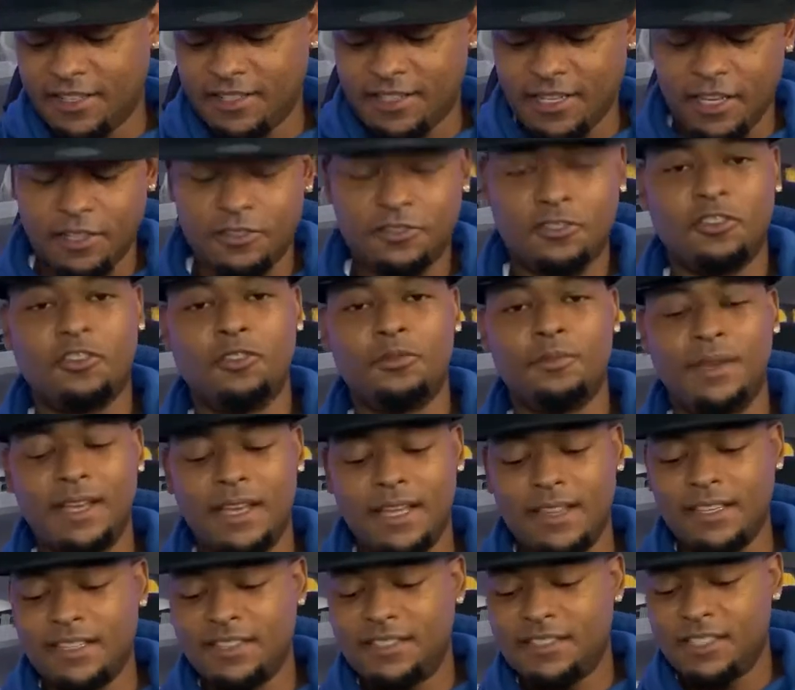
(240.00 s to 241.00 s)
out though,
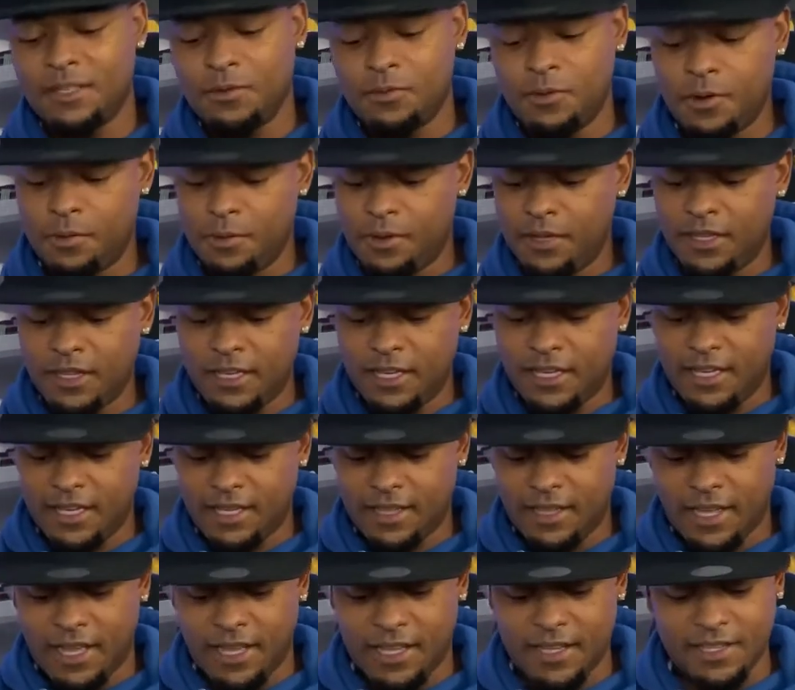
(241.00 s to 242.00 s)
man. Let's see what we looking
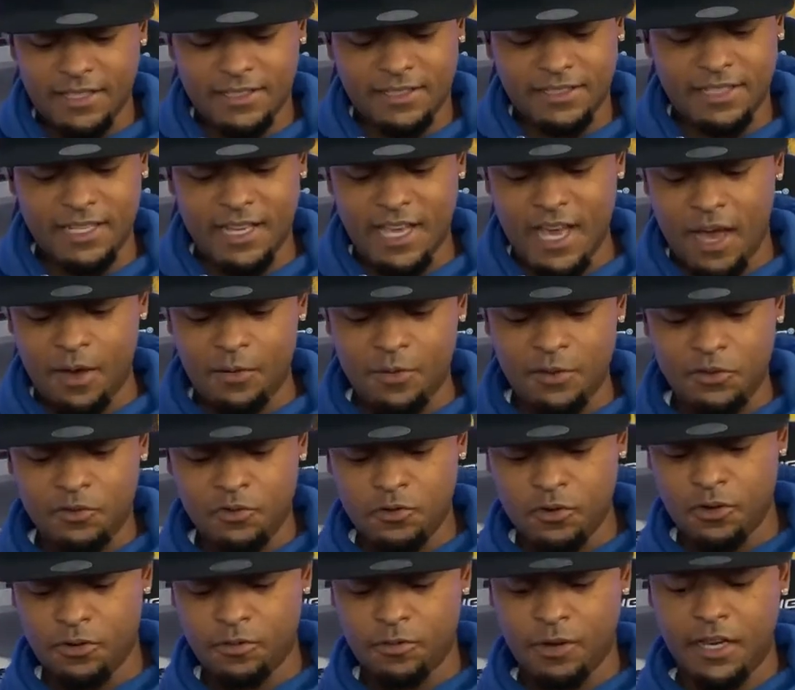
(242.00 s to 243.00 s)
like. Let's see how we
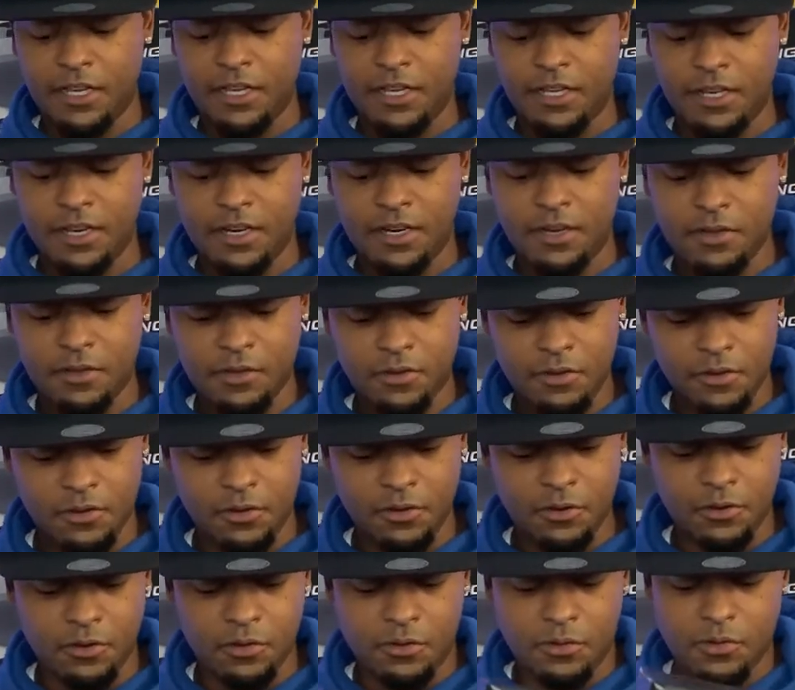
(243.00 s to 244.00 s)
doing right here.
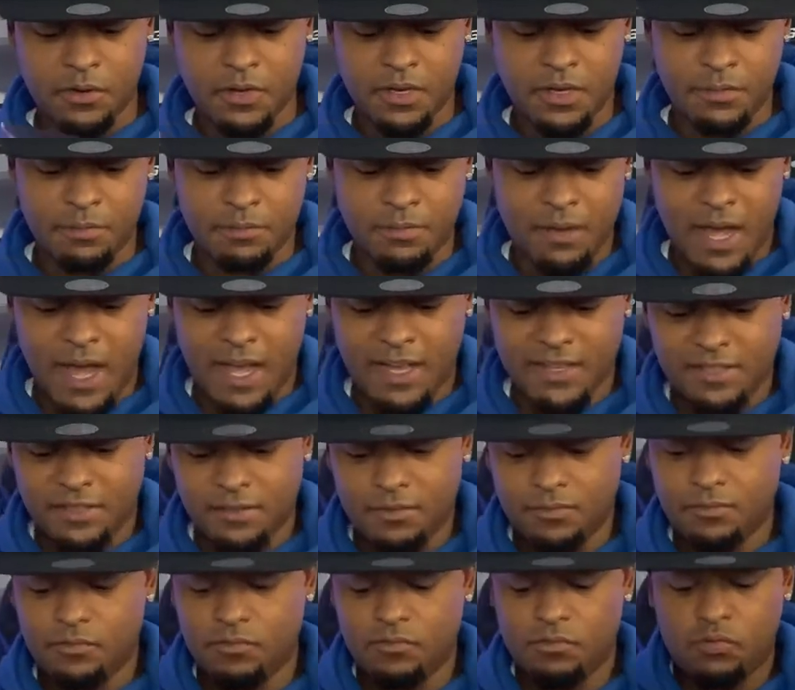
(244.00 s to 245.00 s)
Ooh,
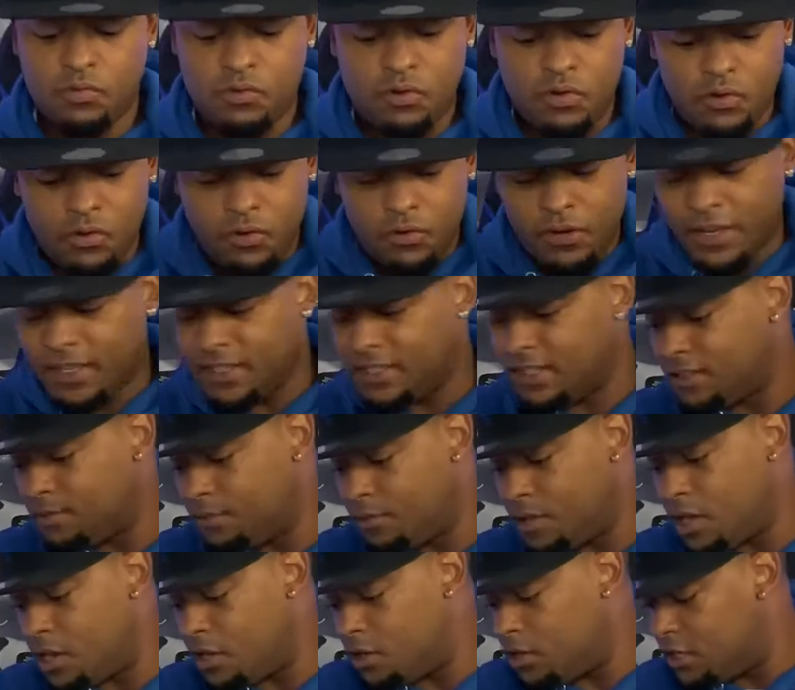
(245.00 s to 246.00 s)
unboxing. Ooh, they
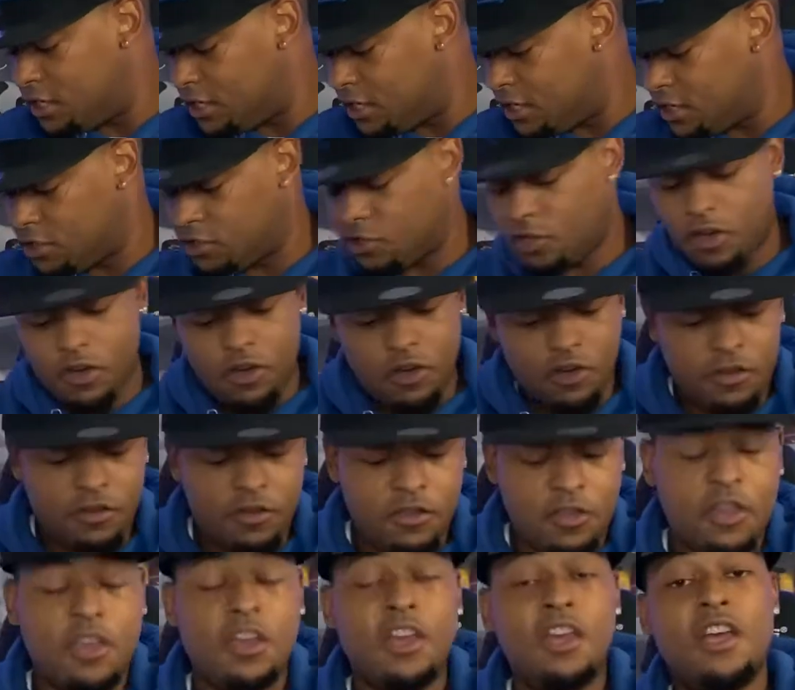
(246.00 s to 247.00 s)
smell good though.
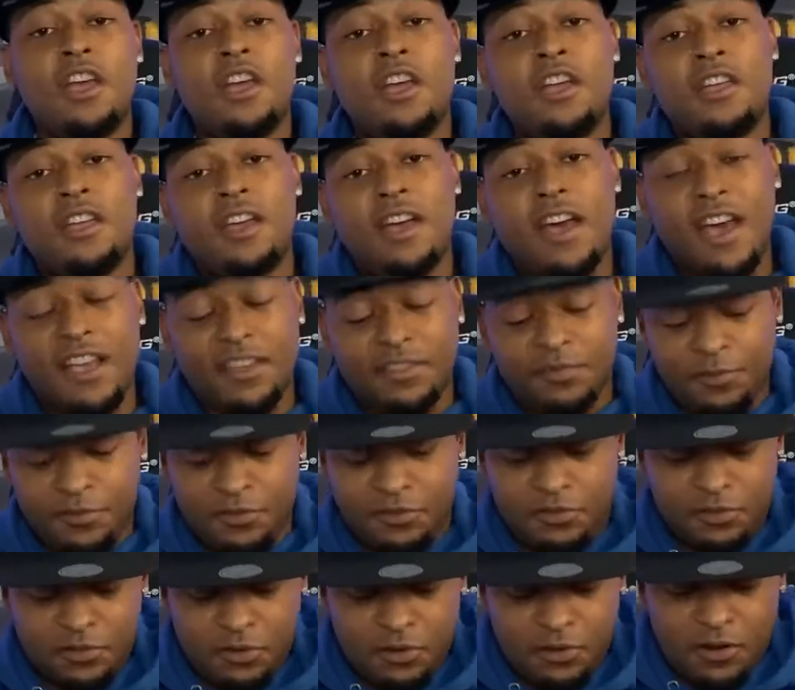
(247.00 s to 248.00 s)
That's for
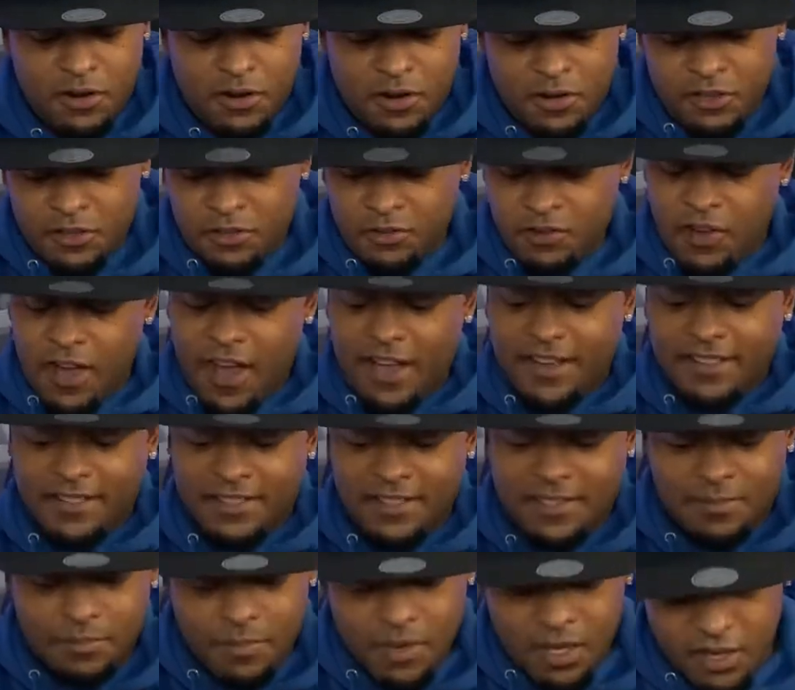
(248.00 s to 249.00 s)
sure. You know, I can
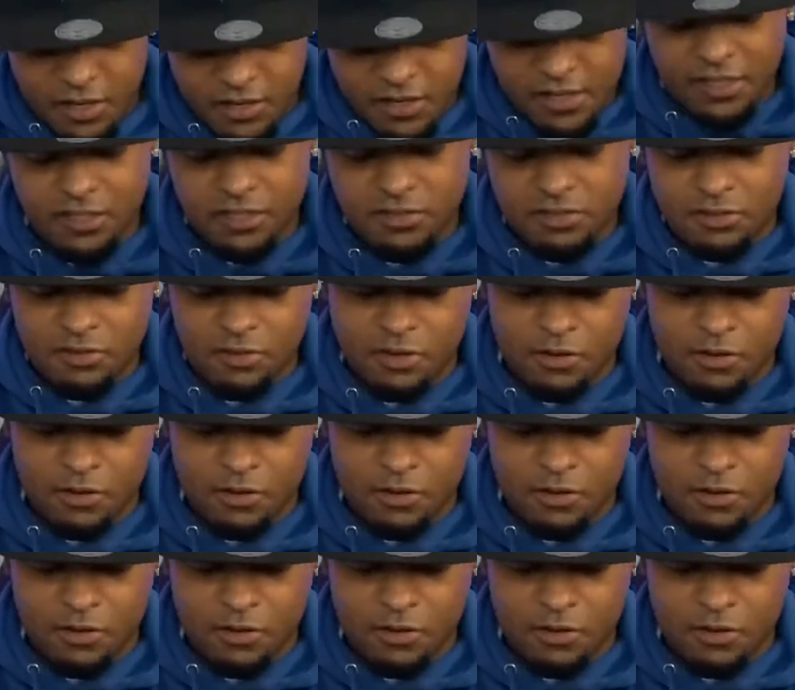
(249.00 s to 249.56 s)
smell these through the